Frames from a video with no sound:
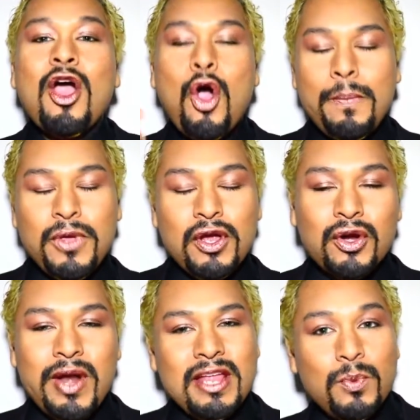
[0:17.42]
hope you're
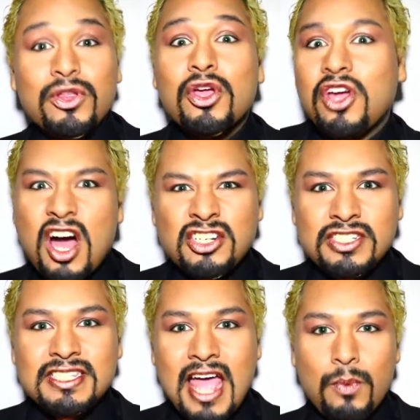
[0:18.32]
great with your
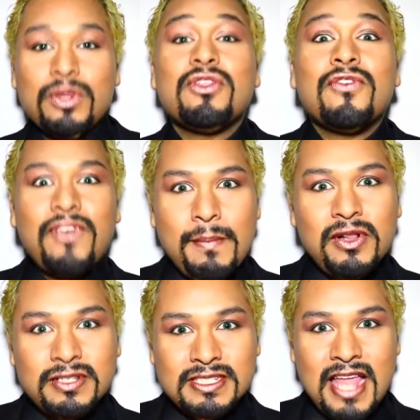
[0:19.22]
gorgeous life, with your
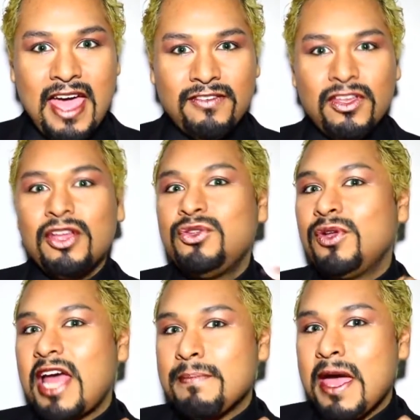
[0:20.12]
fabulous life. Do you
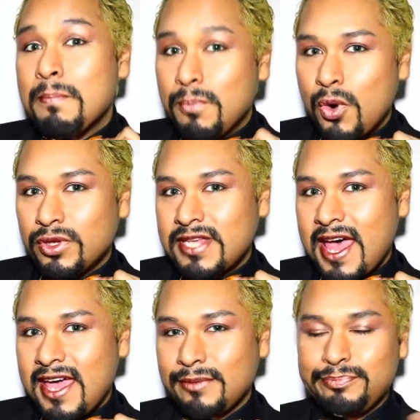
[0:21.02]
like my bow
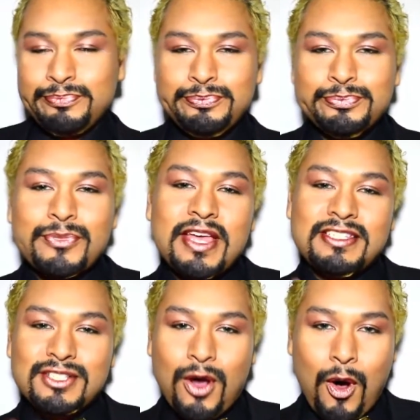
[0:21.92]
tie?
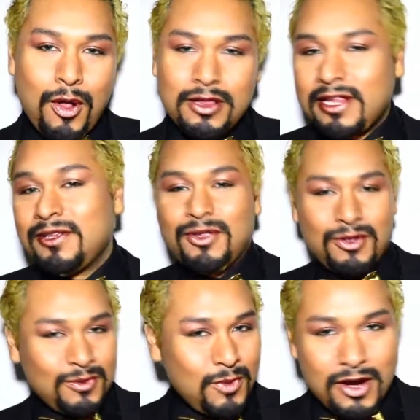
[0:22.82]
It's gold.
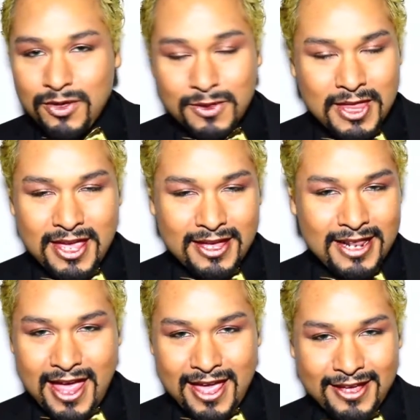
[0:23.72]
What do you think?
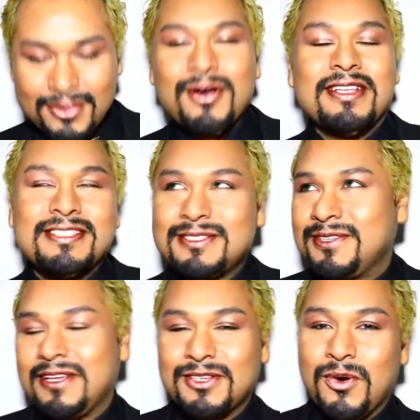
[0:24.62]
Like, no, it's
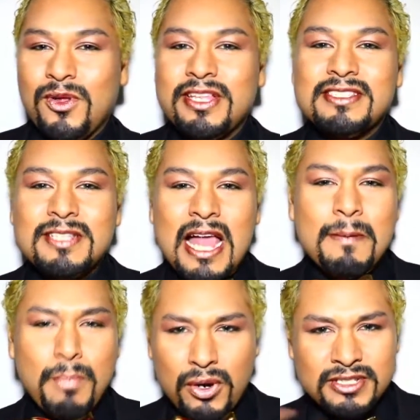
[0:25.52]
not gold, it's
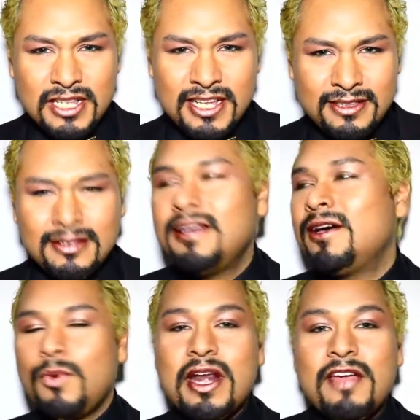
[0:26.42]
like porcelain.
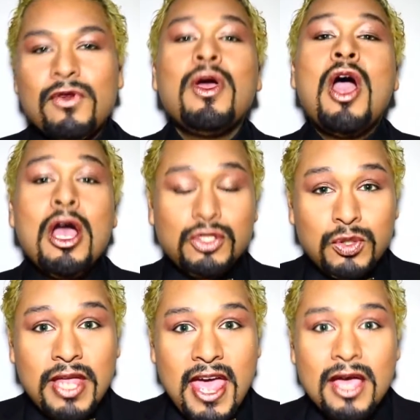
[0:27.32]
Whatever.
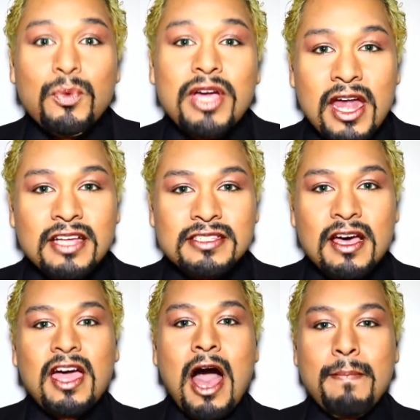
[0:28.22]
Today, we're gonna
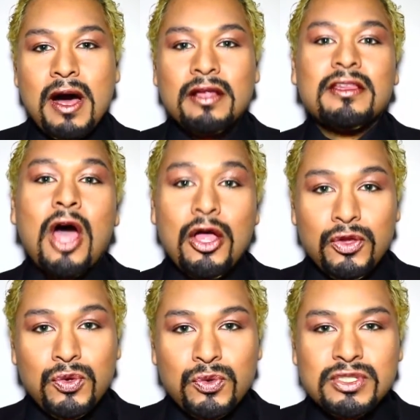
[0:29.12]
talk about a
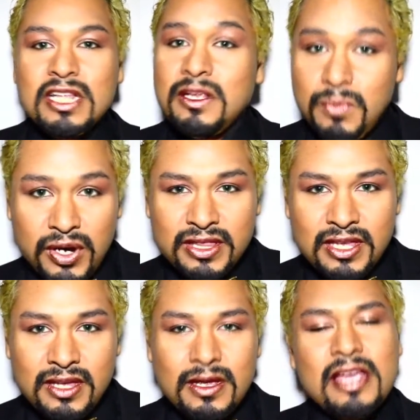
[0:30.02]
new
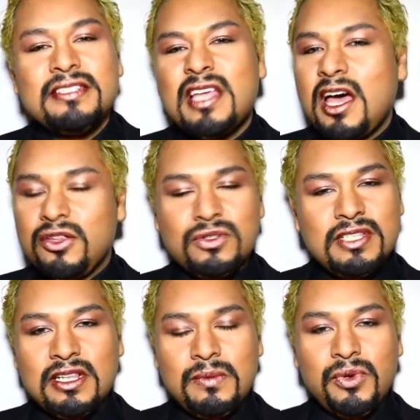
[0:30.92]
celebrity. It's not a new
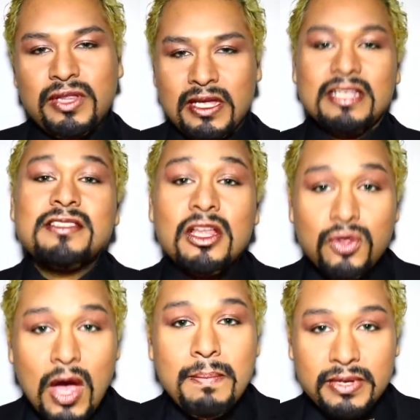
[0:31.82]
celebrity, it's a
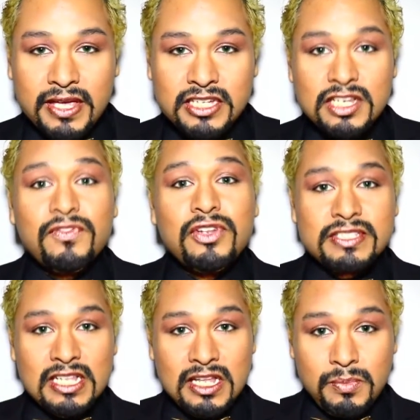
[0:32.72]
new application for the
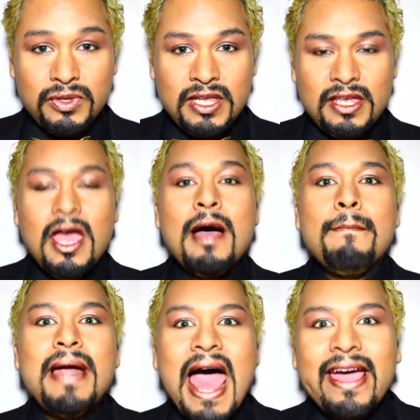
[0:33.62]
celebrity,
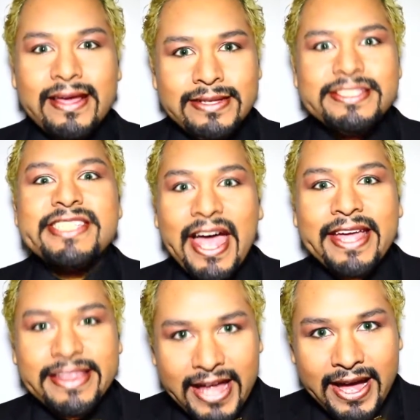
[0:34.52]
Blac
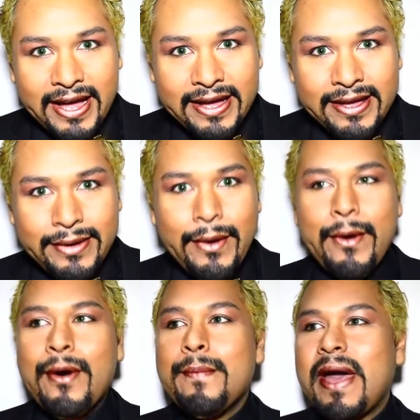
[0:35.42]
Chyna.
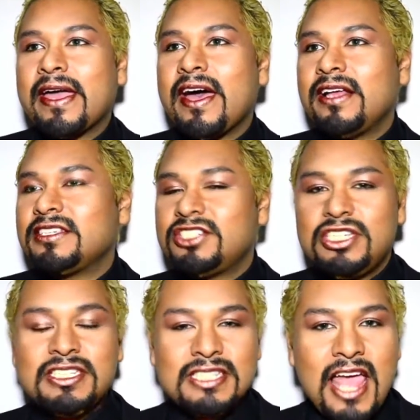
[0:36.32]
Oh my god,
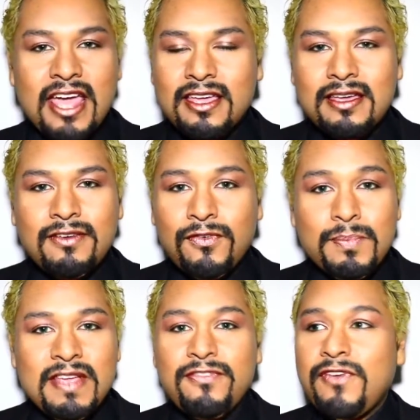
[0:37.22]
she's like,
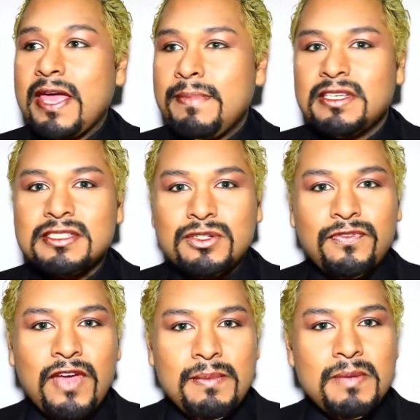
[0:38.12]
be famous to
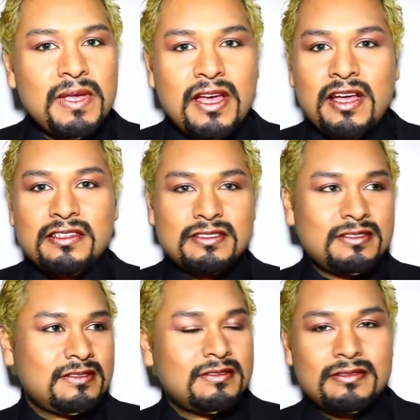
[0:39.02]
fame
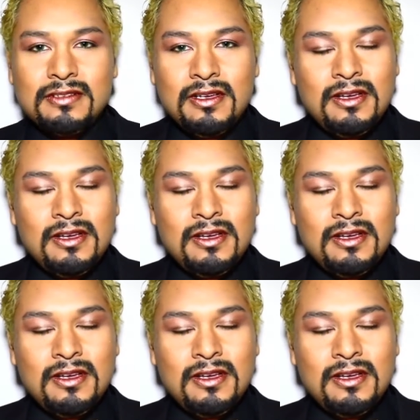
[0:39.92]
because